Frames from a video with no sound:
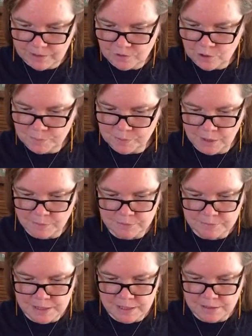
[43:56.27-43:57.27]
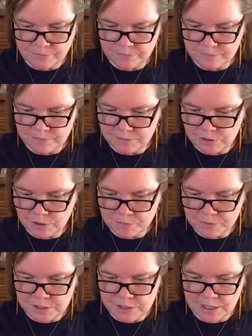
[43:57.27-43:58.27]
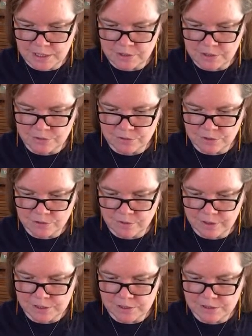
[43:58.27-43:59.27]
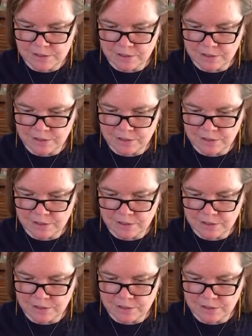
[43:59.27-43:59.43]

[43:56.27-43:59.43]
No problem, Dave. So appreciate your questions.